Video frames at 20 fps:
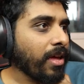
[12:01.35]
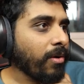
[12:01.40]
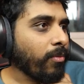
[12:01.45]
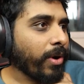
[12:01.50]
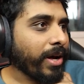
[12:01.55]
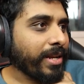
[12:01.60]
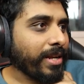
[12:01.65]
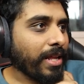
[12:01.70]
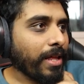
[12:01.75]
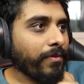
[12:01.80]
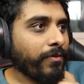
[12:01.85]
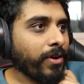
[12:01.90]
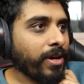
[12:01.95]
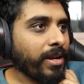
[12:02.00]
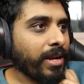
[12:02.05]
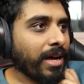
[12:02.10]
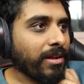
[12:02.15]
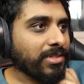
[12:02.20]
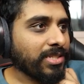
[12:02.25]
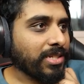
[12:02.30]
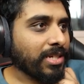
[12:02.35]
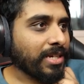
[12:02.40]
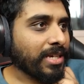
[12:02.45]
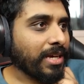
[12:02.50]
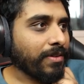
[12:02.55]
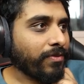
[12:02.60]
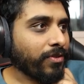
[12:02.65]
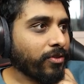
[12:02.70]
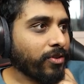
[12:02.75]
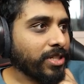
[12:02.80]
Why did the AFL announcer
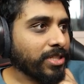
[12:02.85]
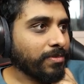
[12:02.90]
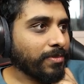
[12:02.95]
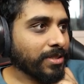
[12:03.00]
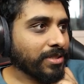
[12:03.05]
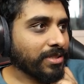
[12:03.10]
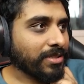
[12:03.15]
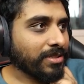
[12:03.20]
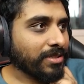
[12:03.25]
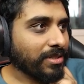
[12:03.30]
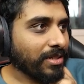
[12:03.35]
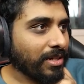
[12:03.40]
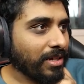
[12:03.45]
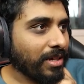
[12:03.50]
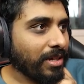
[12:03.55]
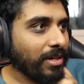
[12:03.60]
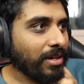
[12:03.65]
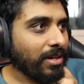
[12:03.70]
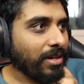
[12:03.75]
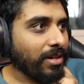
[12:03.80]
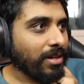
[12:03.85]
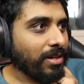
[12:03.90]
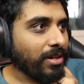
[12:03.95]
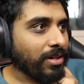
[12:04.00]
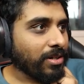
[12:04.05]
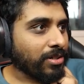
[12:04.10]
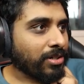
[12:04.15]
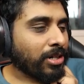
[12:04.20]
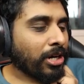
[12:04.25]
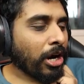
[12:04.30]
get for Christmas?
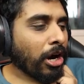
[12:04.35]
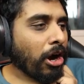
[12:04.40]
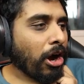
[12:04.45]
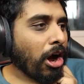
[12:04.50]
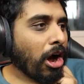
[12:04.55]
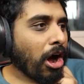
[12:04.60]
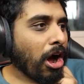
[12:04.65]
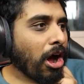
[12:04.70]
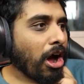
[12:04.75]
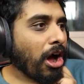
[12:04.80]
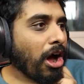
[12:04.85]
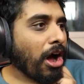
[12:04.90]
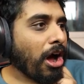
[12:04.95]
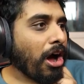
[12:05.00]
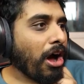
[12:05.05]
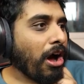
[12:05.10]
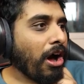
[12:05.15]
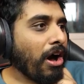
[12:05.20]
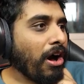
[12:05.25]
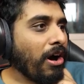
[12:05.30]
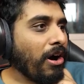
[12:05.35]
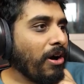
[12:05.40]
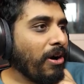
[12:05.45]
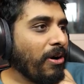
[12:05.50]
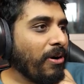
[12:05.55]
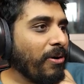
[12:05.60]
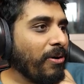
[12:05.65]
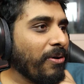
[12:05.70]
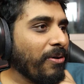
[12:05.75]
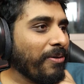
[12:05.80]

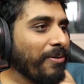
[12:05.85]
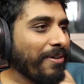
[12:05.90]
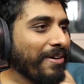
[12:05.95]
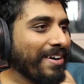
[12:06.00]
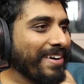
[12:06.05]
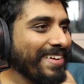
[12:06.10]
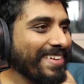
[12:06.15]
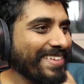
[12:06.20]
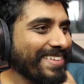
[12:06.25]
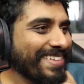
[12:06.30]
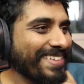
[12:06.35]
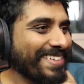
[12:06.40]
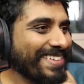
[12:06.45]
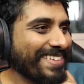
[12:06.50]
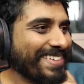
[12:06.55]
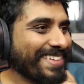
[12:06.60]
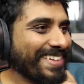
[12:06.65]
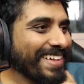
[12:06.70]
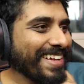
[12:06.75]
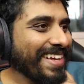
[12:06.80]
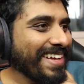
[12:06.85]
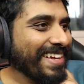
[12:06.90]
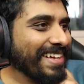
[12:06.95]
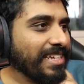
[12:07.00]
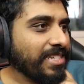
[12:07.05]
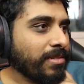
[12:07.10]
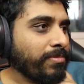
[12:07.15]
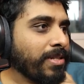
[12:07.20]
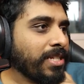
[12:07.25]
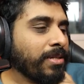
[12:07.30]
Cool!
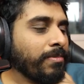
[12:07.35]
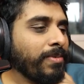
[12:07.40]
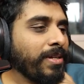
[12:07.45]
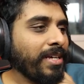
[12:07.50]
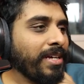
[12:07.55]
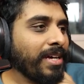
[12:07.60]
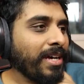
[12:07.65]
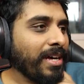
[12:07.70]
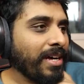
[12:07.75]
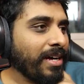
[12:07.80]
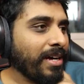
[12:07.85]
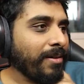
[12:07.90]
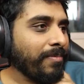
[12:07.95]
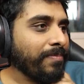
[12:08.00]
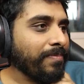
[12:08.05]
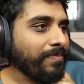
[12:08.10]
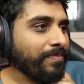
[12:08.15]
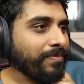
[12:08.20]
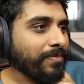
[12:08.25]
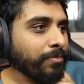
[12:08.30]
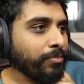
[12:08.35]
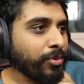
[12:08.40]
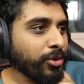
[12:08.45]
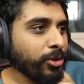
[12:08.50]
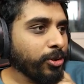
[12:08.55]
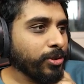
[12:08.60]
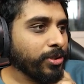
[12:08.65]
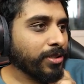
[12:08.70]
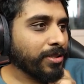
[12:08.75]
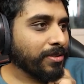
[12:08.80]
It's meant to be
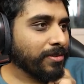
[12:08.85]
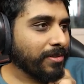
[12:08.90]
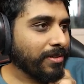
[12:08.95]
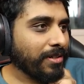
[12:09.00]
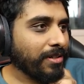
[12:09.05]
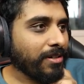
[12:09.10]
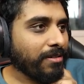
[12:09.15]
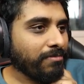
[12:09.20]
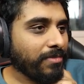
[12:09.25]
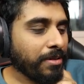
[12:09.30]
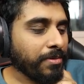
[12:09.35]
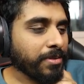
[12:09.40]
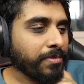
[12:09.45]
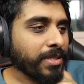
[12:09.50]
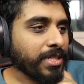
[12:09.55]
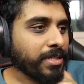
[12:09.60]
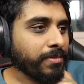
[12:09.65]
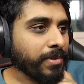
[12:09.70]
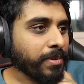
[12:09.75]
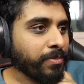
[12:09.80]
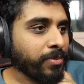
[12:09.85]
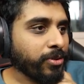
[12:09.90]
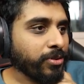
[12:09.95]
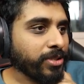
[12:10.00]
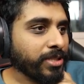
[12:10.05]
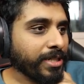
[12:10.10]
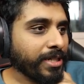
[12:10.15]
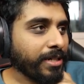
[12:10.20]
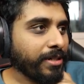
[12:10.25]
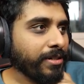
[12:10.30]
Bruce. Maybe it's meant to be
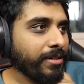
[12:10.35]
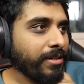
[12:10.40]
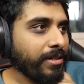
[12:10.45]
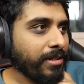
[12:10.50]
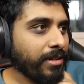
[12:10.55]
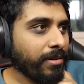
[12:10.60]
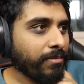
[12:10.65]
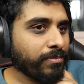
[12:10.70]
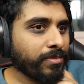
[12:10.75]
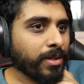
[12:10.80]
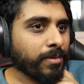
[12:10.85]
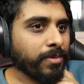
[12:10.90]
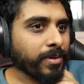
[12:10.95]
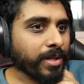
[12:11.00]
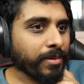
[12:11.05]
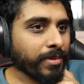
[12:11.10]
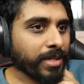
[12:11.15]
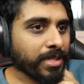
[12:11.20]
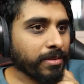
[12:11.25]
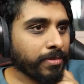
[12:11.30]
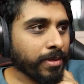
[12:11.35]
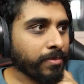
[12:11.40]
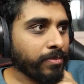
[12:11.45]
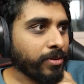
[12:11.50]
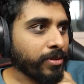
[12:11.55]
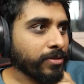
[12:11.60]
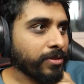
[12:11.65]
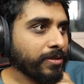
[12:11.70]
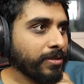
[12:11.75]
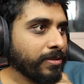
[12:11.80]
Bruce here. Probably meant to be
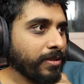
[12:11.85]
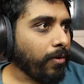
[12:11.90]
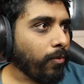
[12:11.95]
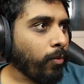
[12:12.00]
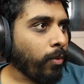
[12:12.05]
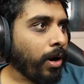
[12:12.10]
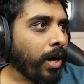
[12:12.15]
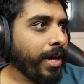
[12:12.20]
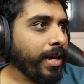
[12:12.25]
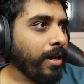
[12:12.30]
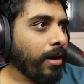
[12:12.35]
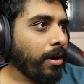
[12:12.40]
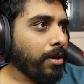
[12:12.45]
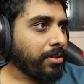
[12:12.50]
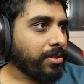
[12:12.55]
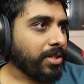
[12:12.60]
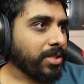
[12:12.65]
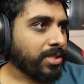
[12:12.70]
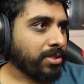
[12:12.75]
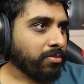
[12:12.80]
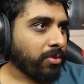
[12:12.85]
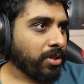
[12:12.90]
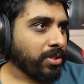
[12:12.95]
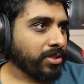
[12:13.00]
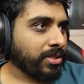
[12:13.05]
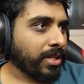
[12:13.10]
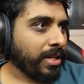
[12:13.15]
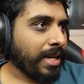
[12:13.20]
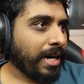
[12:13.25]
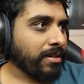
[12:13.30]
Bruce. Why aren't the
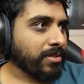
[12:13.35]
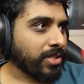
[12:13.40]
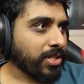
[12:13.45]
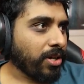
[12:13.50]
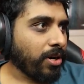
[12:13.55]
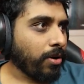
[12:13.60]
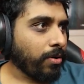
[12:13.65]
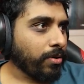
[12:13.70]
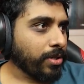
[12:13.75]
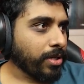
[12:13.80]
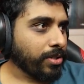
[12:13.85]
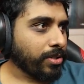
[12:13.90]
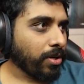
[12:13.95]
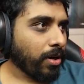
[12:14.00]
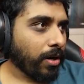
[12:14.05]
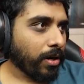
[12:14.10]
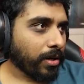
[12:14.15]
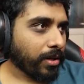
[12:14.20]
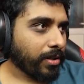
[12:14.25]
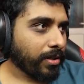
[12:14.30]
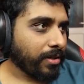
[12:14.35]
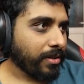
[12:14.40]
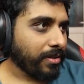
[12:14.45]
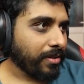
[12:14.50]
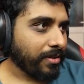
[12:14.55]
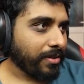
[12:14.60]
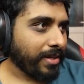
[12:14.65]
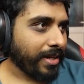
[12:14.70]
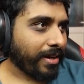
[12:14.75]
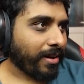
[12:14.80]
Swans allowed to own a dog?
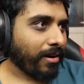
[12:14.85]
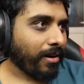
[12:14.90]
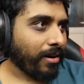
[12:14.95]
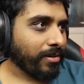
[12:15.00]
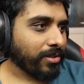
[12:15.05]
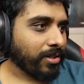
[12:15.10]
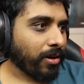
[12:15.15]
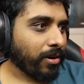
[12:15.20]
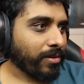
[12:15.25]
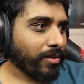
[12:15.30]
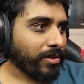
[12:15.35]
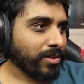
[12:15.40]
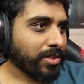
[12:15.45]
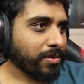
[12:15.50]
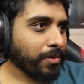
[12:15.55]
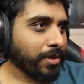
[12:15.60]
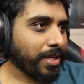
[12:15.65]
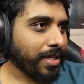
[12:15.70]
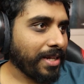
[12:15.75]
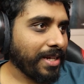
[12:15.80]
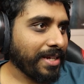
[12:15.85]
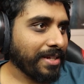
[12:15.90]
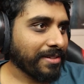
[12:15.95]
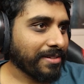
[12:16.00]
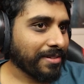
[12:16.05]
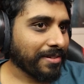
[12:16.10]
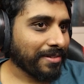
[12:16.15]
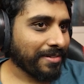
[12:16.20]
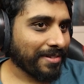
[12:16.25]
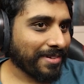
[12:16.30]
They can't hold on to a lead.